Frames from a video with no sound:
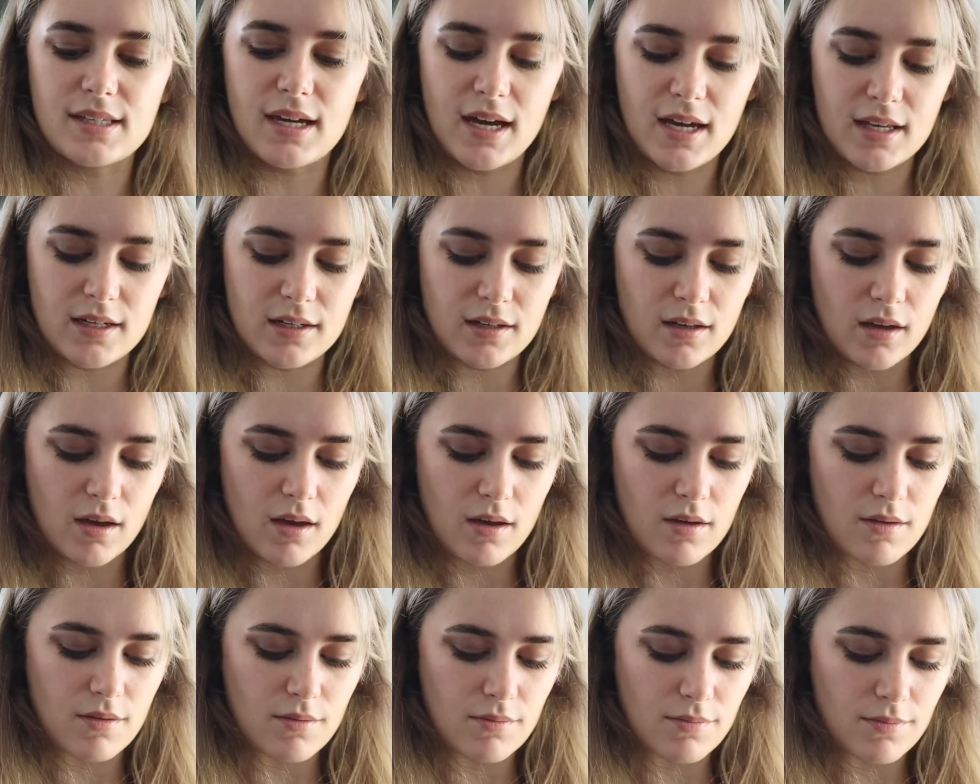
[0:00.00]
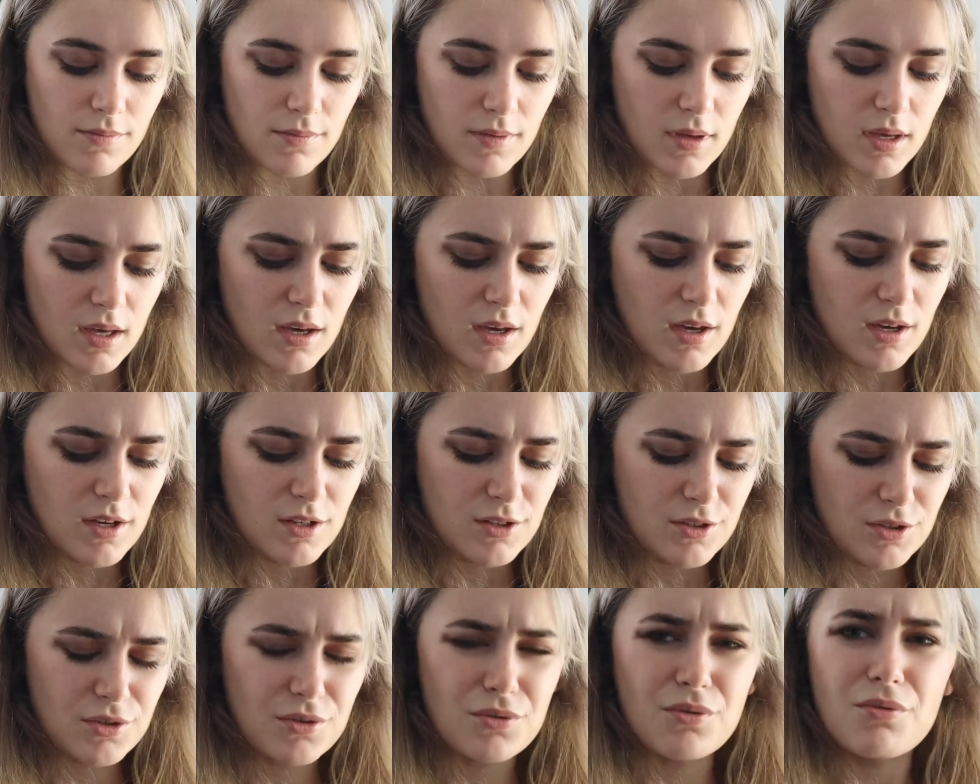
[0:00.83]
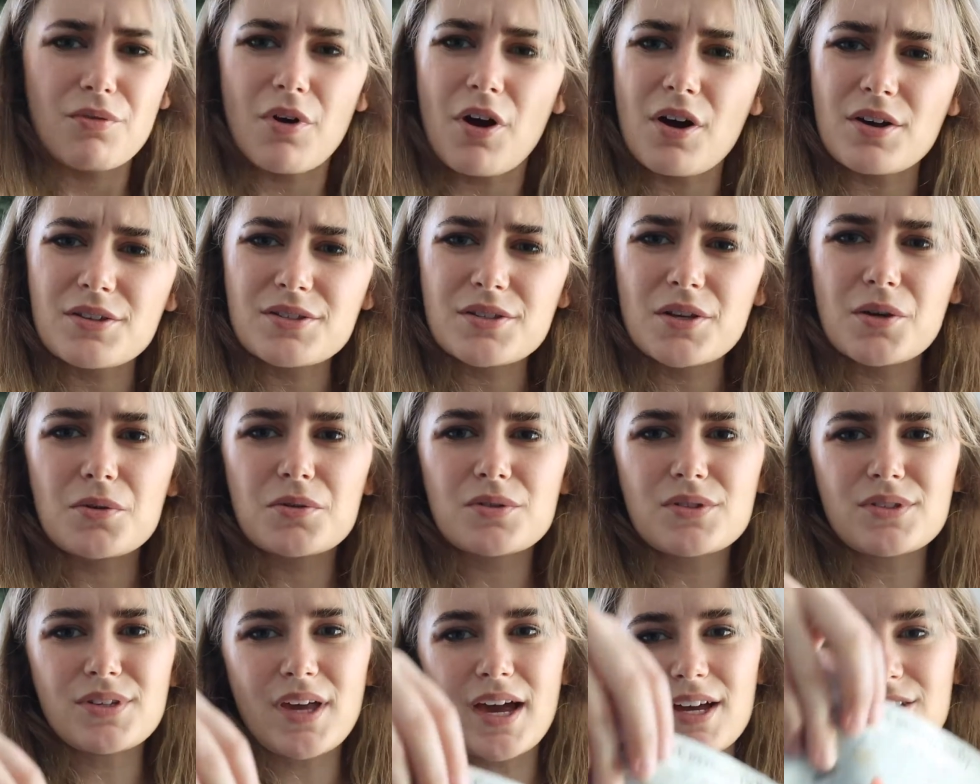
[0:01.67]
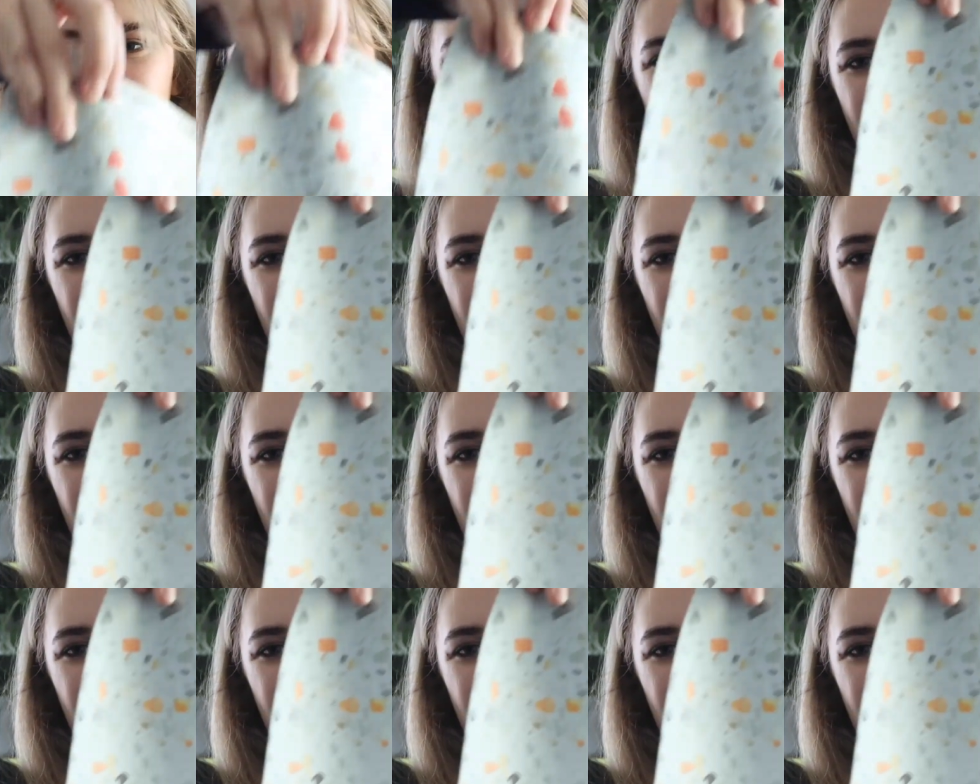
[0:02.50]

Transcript: kind of terrazzo